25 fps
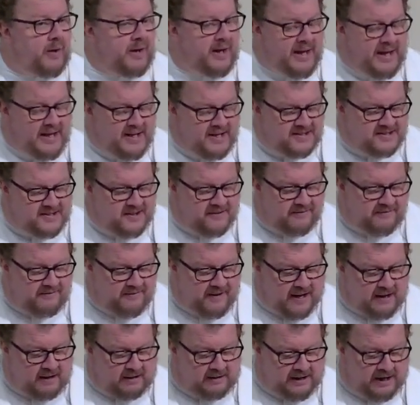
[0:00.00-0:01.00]
it is the
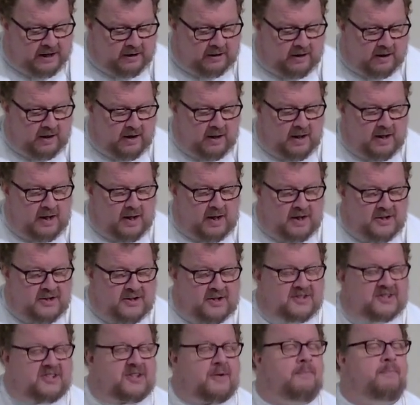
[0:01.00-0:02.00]
failure
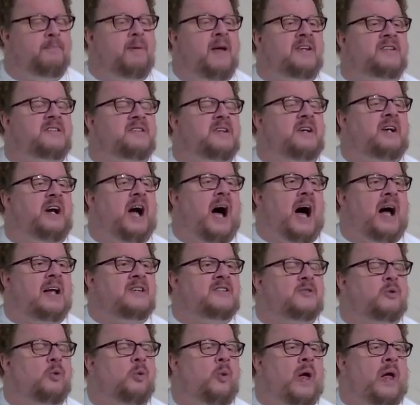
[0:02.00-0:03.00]
to submit to
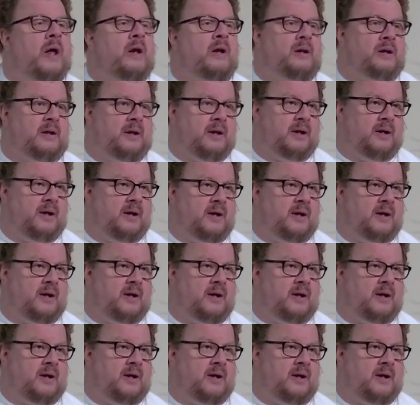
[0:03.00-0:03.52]
God's will,